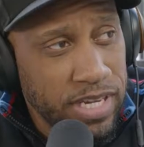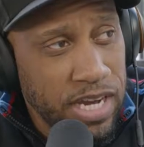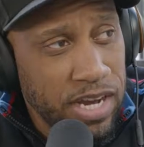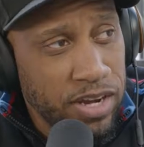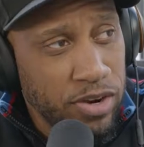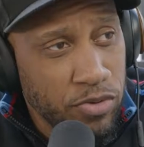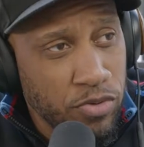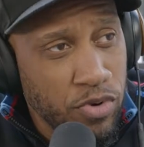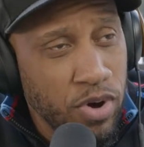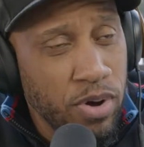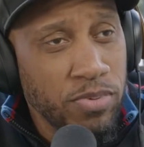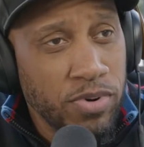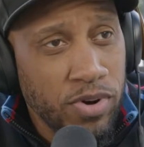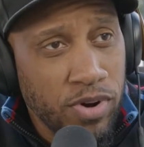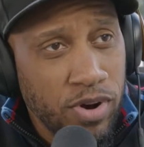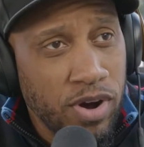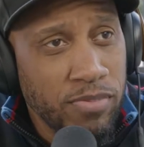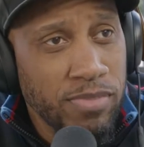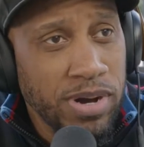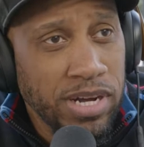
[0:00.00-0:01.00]
Yeah, I grew up on
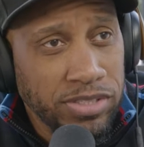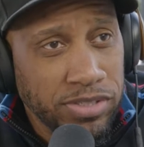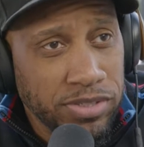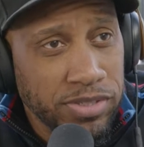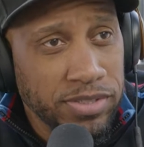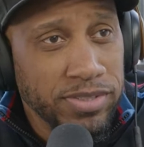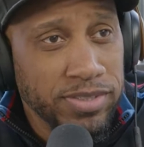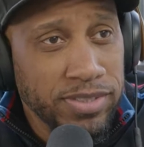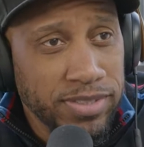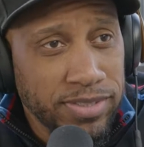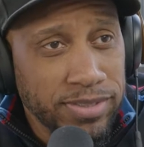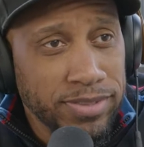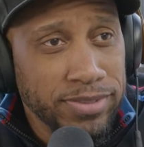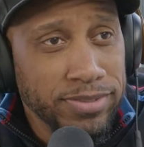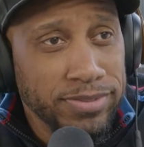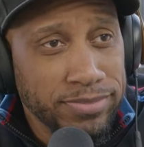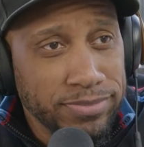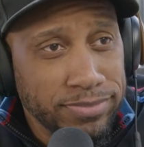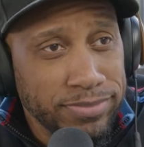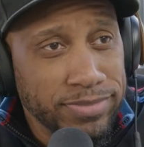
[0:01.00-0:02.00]
All My Children,
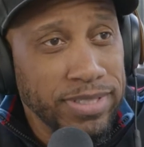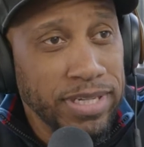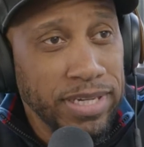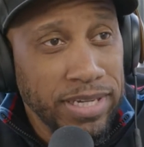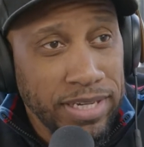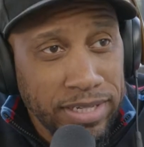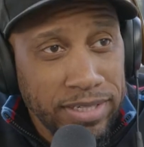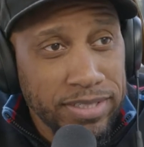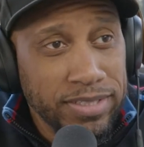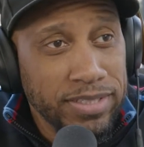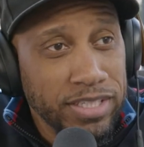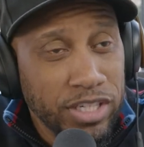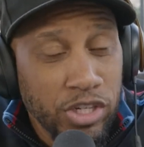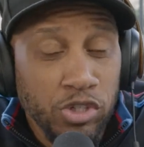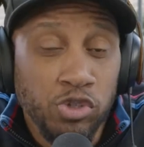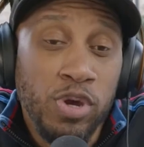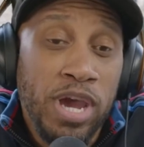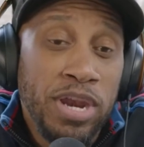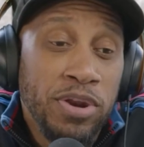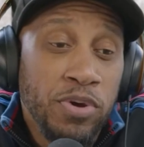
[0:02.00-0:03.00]
dude. Yeah.
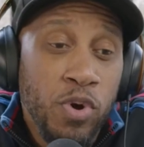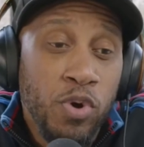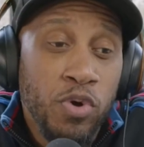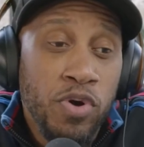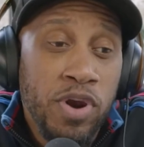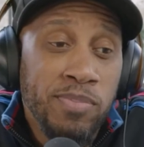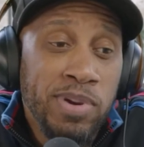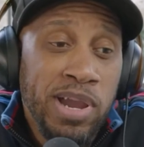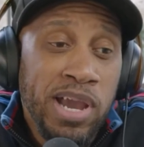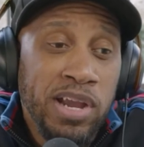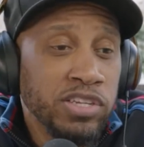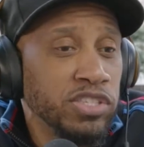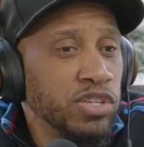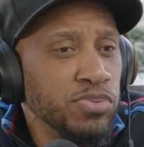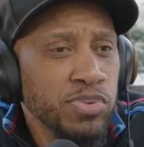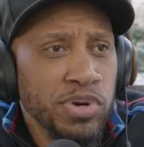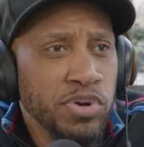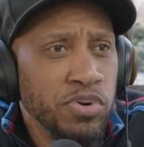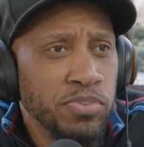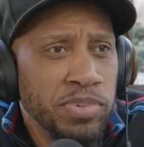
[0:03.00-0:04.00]
Because you had to go grandma's house because there
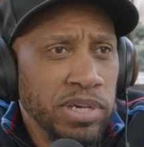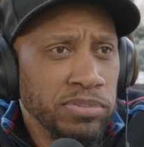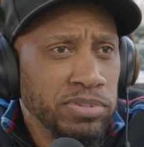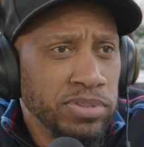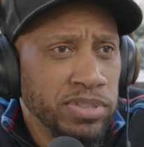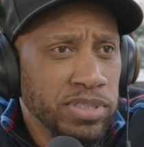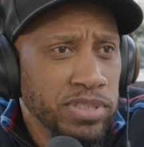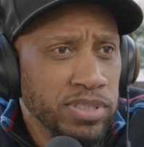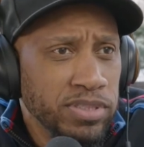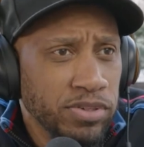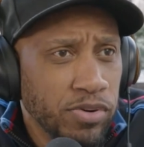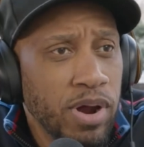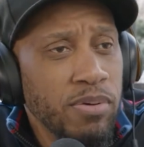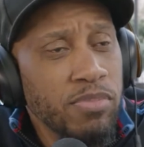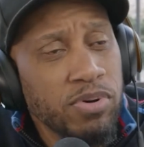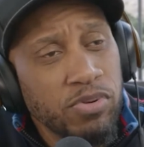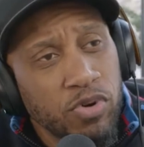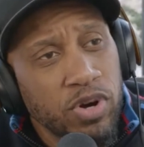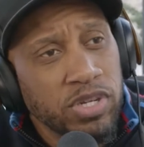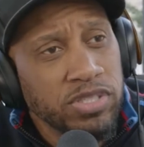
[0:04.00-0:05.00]
wasn't no babysitter.
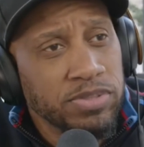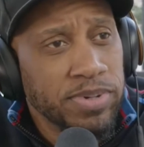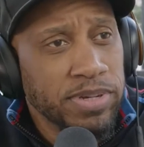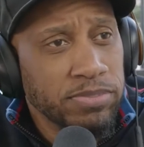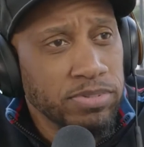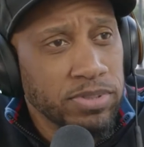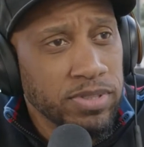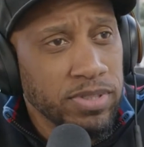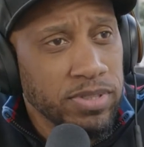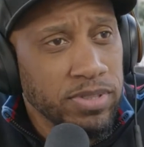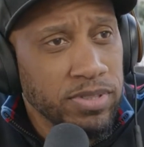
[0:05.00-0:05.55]
Grandma was the babysitter.